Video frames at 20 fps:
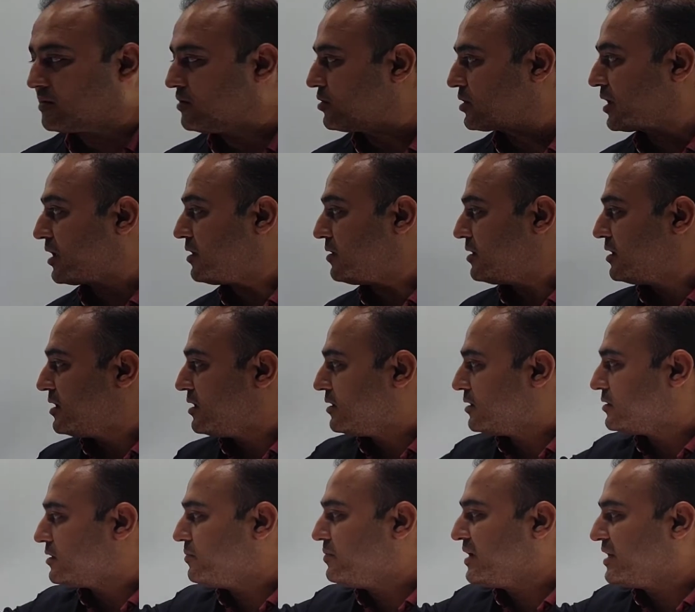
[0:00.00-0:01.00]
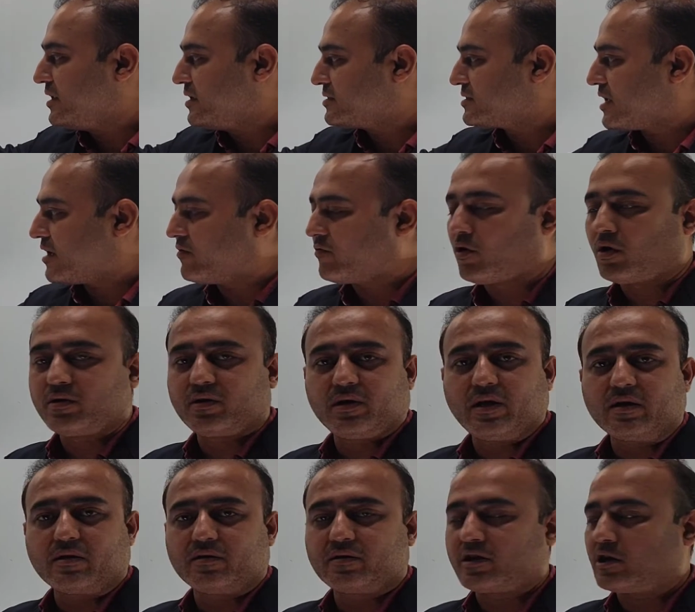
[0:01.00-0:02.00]
Okay. The meanings I have
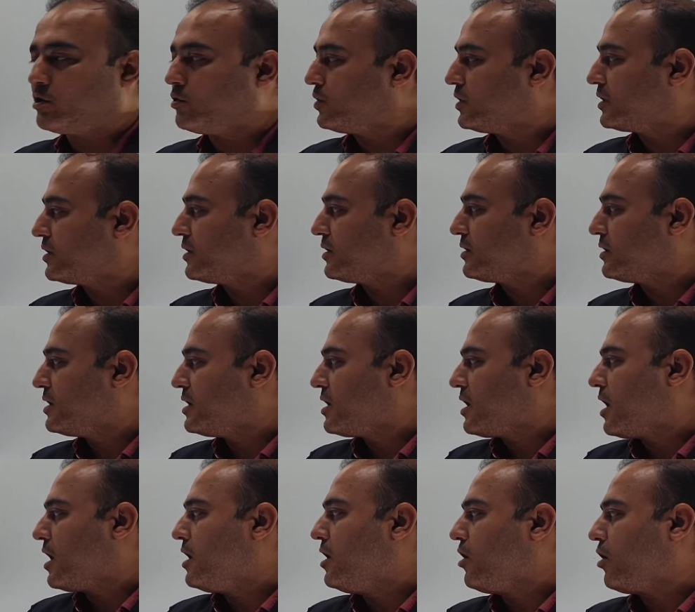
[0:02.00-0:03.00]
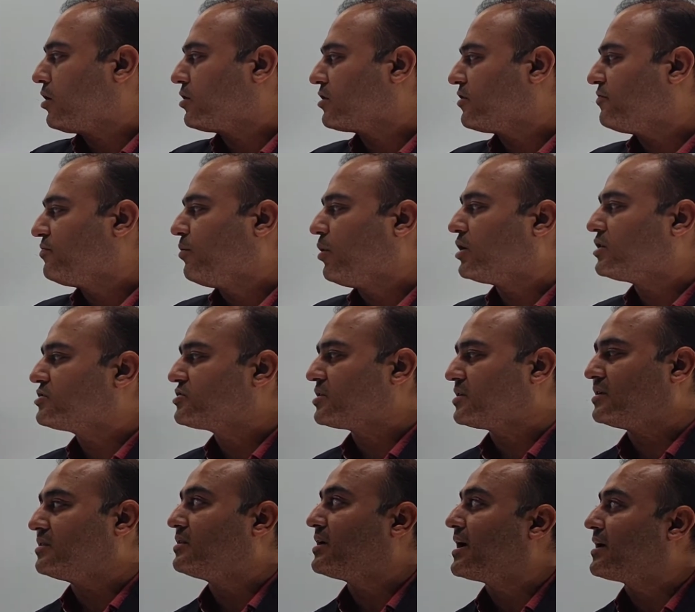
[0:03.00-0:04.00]
already written over here. A lot of
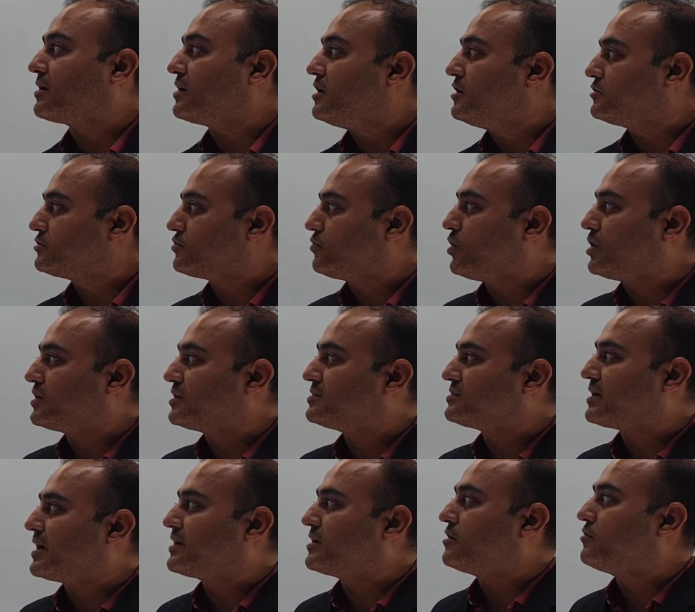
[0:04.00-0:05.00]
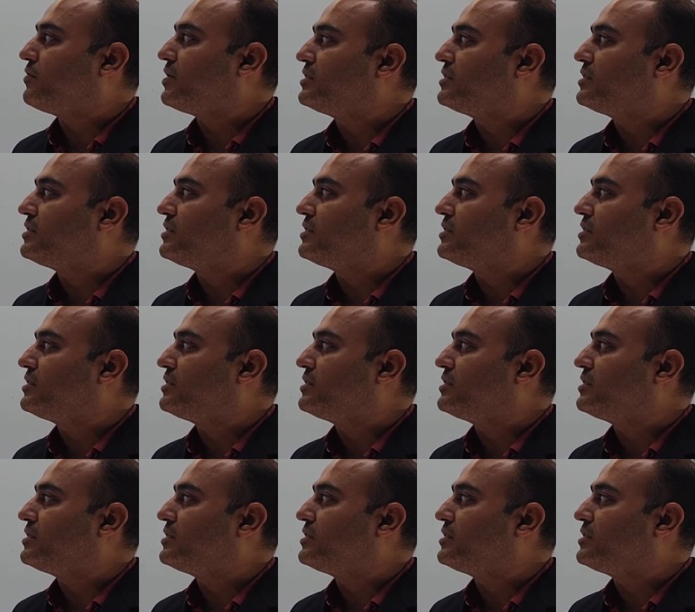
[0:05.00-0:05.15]
moisture in there. So what is writing?